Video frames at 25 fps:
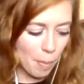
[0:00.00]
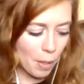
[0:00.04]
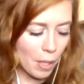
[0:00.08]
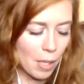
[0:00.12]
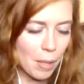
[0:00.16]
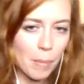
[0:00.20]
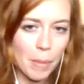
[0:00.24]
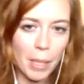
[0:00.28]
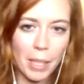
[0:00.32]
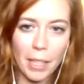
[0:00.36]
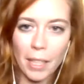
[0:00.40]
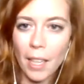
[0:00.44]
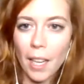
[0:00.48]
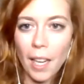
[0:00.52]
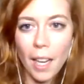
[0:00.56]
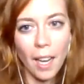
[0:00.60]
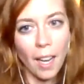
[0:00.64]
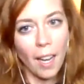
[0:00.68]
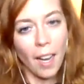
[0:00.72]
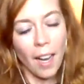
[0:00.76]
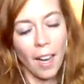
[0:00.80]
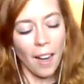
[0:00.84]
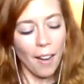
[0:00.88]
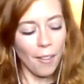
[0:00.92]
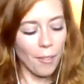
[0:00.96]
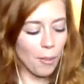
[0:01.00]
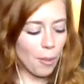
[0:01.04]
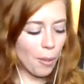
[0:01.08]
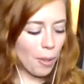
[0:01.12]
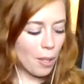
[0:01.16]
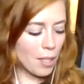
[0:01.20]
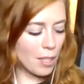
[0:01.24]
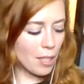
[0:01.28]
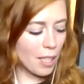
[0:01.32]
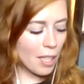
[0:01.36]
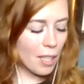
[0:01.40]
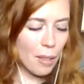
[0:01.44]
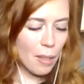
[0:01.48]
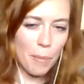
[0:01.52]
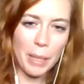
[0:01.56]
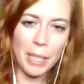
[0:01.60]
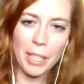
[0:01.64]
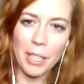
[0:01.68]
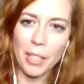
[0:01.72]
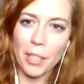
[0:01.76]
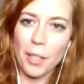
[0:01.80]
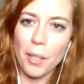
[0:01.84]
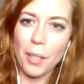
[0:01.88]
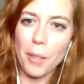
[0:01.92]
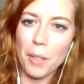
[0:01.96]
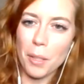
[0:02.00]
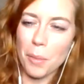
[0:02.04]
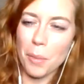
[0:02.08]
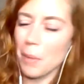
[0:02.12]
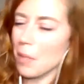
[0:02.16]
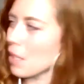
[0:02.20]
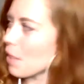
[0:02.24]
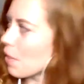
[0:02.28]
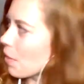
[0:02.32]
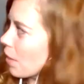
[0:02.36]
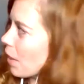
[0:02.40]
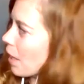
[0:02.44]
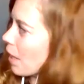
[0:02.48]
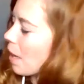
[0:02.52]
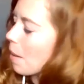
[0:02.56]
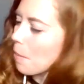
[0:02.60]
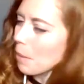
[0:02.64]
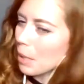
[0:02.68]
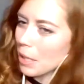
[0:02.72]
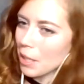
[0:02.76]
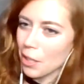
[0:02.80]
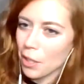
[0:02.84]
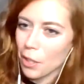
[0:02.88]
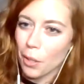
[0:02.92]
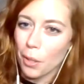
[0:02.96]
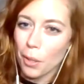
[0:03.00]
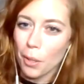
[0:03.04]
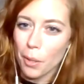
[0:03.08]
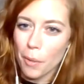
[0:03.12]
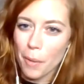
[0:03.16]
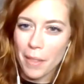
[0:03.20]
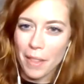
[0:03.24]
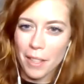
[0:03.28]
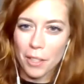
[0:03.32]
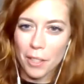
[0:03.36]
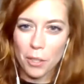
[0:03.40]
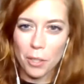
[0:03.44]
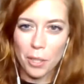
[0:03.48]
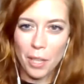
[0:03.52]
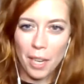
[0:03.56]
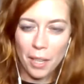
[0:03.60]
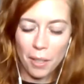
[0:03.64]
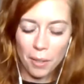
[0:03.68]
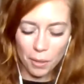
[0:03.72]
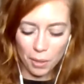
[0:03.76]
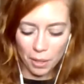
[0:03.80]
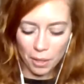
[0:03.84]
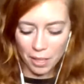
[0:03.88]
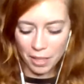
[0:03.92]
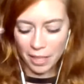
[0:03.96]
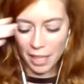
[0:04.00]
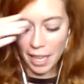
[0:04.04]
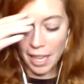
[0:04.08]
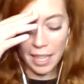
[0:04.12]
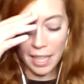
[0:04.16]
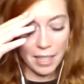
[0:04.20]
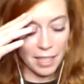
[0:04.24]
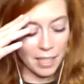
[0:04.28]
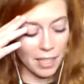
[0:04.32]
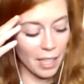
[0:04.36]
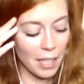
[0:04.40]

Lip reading: And I'm like, of course I don't mean you specifically, I mean you in the general sense.